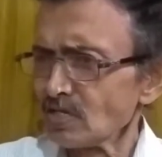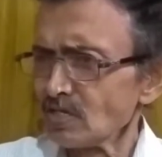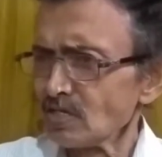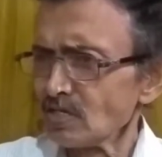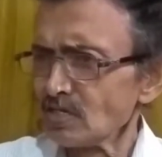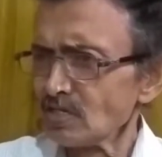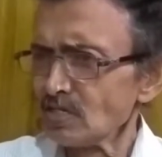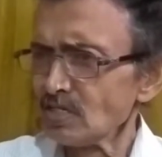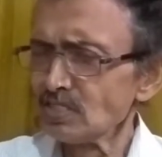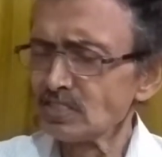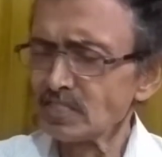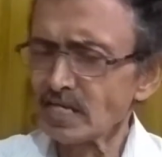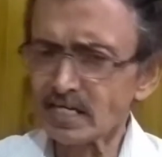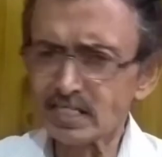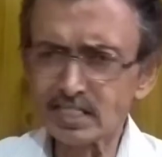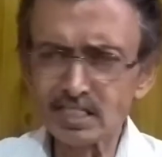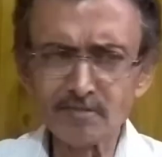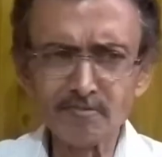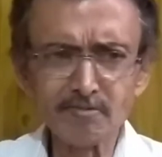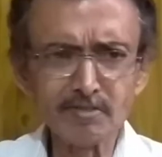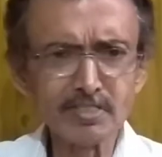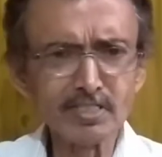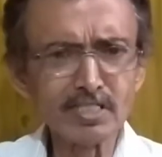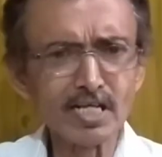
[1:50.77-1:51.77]
his
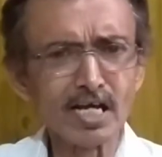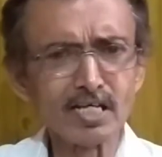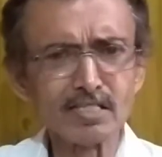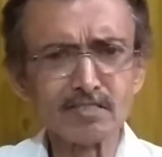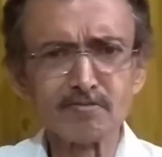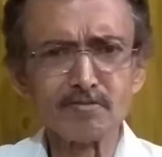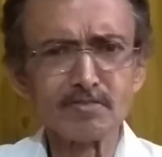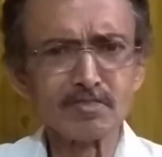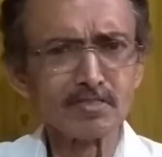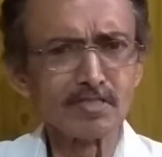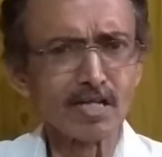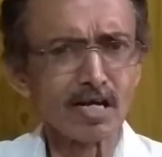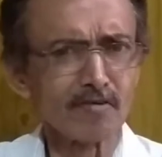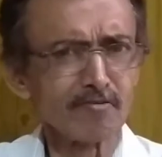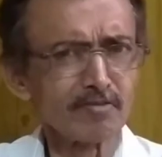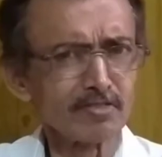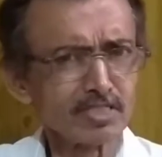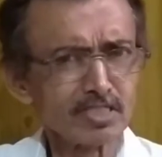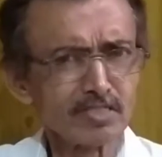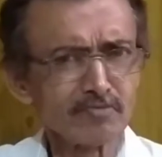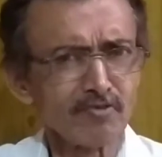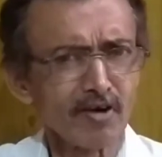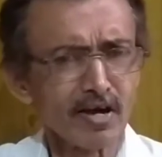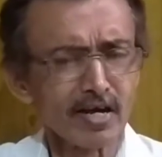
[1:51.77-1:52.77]
activity has been
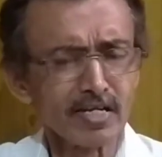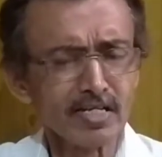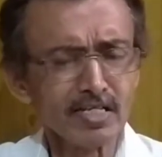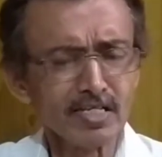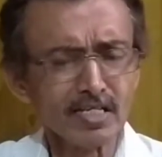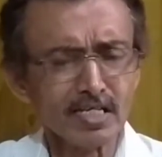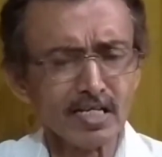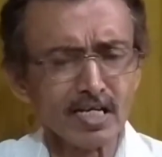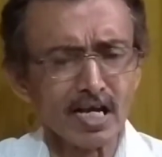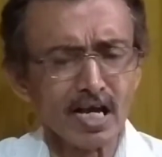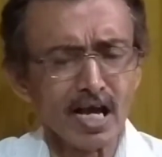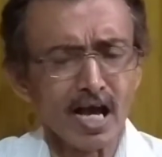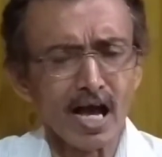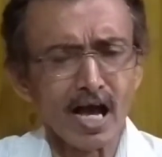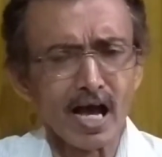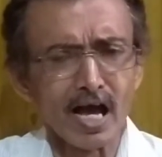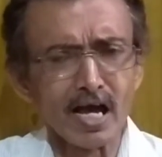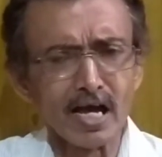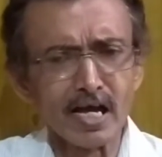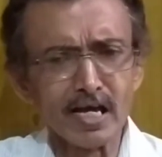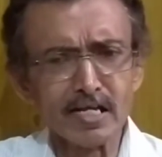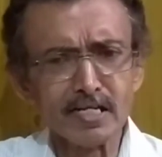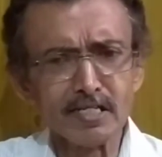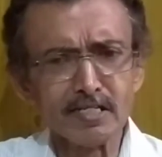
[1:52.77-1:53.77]
diversified
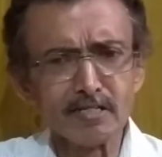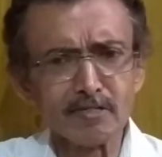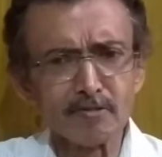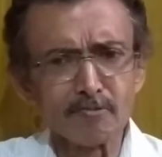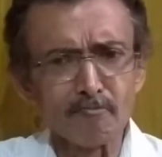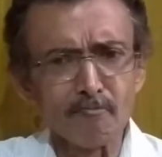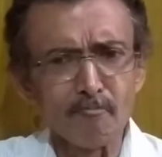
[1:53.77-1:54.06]
and